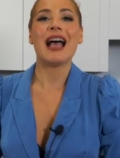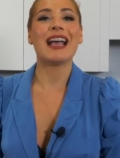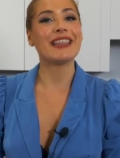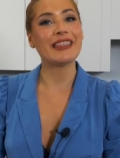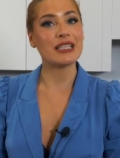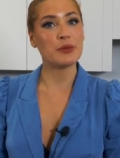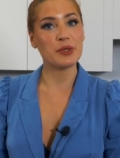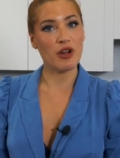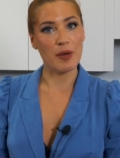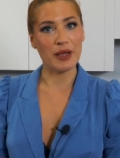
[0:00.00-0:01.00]
I hit that
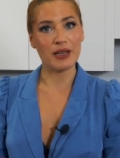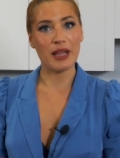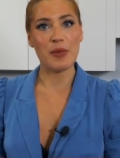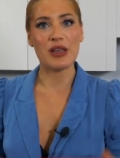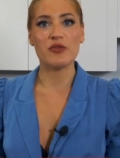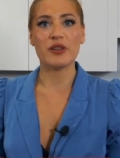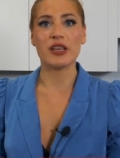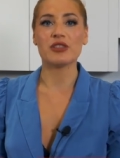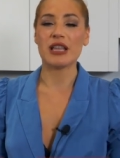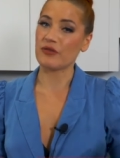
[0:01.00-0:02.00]
subscribe button. I make new
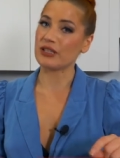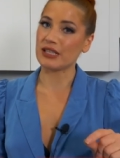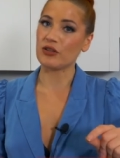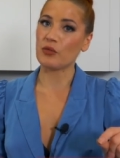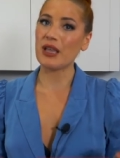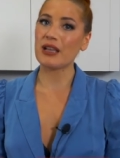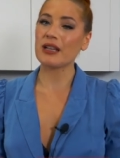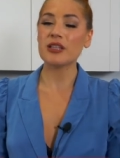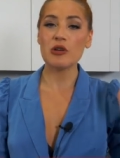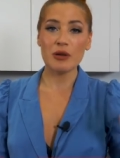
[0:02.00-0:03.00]
videos every single week
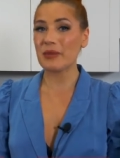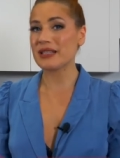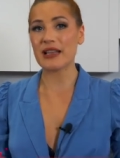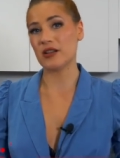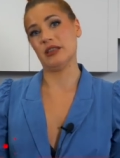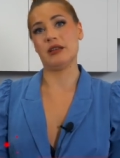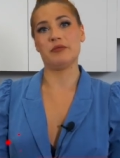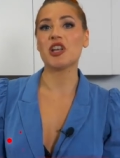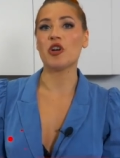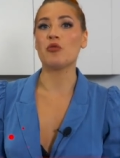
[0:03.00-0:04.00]
and you don't wanna miss out on them.
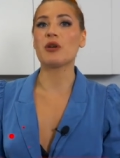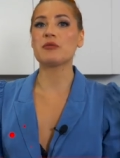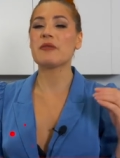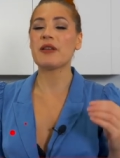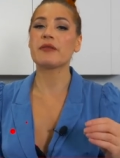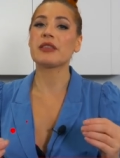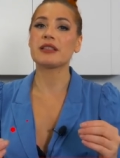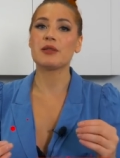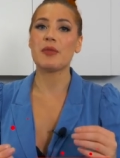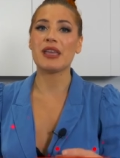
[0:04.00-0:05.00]
So one of my favorite
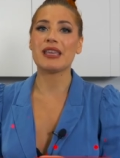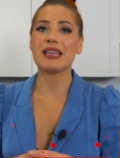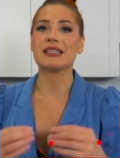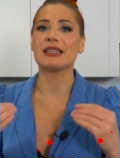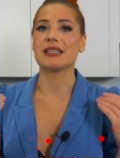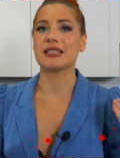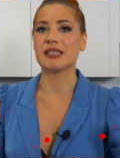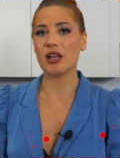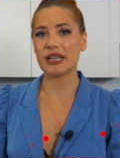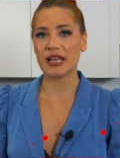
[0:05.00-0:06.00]
things to make is
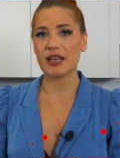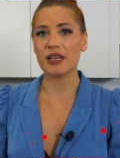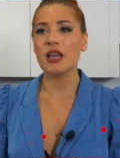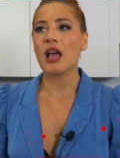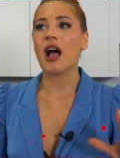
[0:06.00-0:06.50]
lasagna.